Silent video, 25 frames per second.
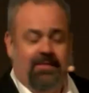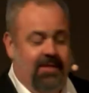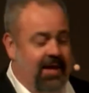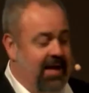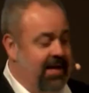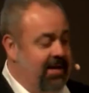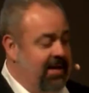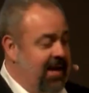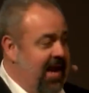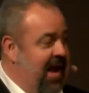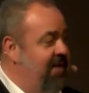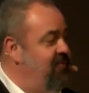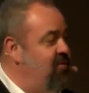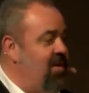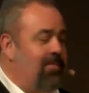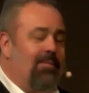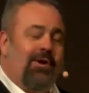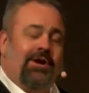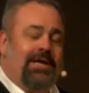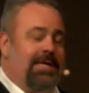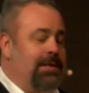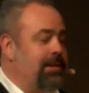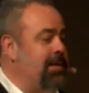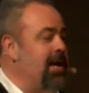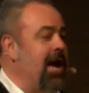that
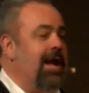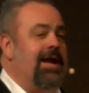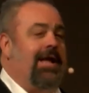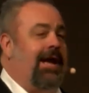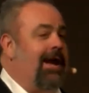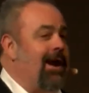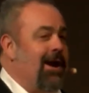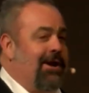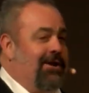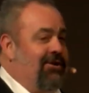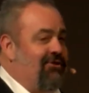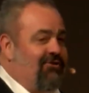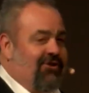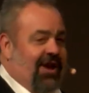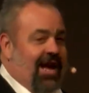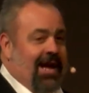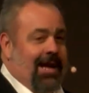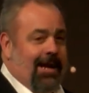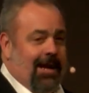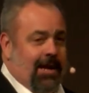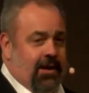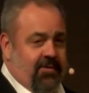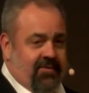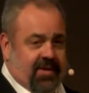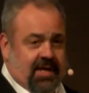everybody's going to go to
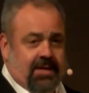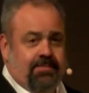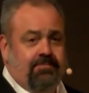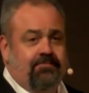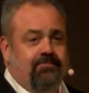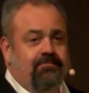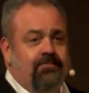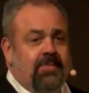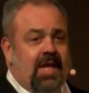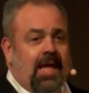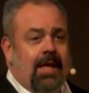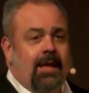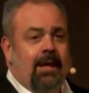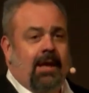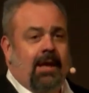jail over.